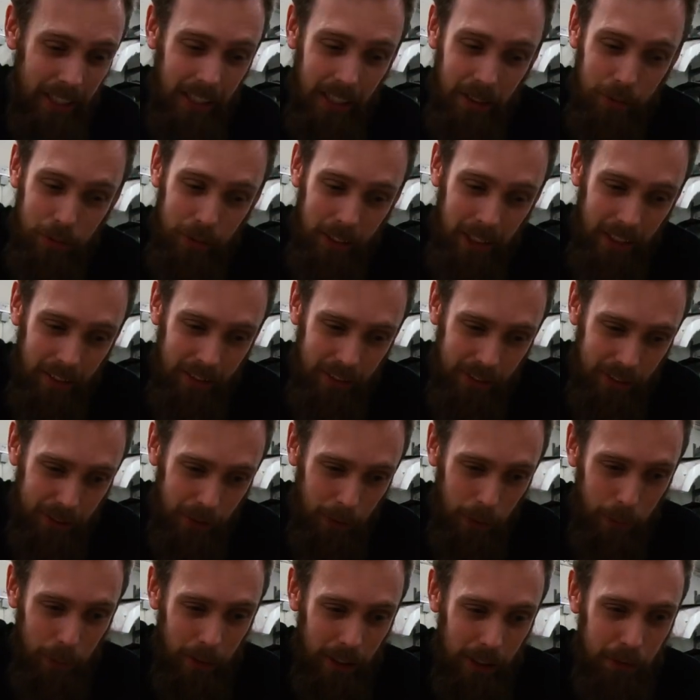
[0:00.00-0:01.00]
had
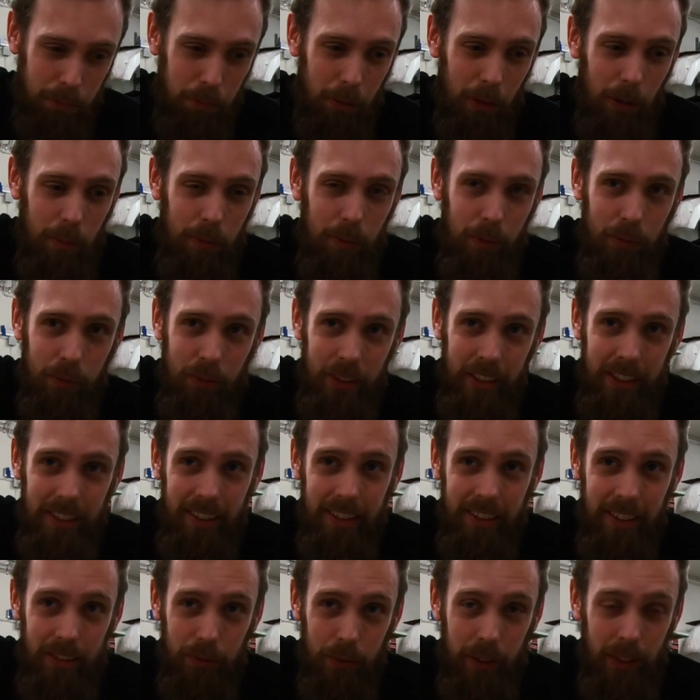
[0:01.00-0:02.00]
so much problem with
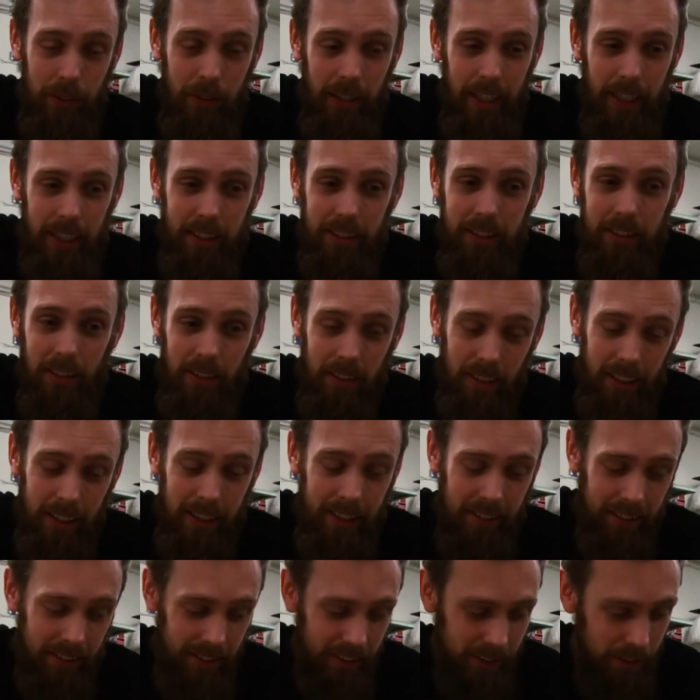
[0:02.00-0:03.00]
the rear axle
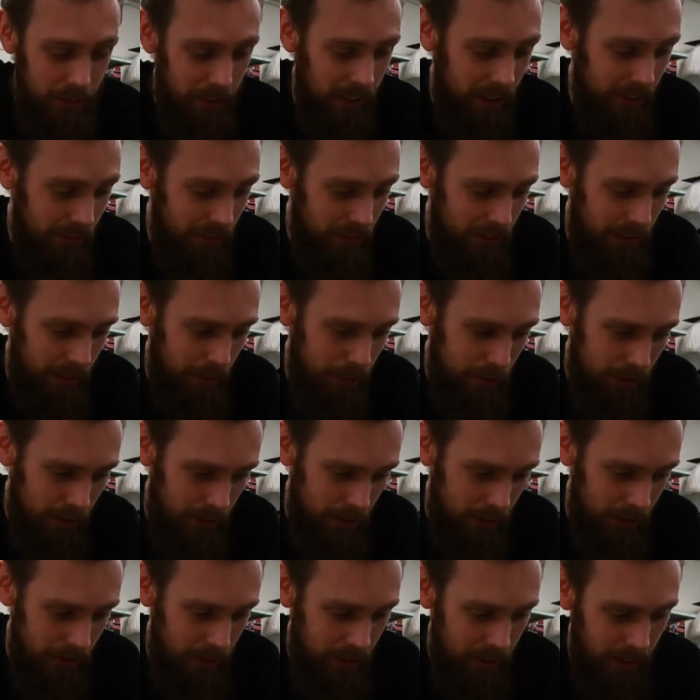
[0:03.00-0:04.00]
and the drivetrain.
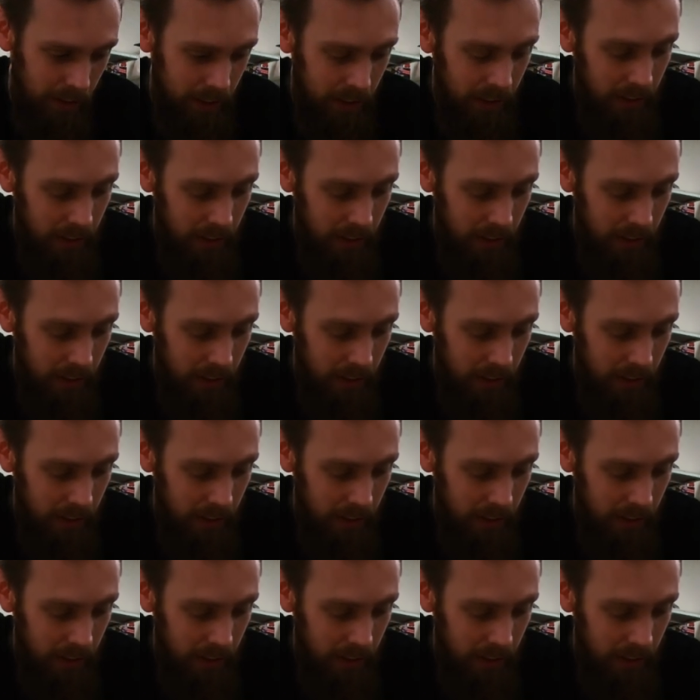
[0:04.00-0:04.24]
So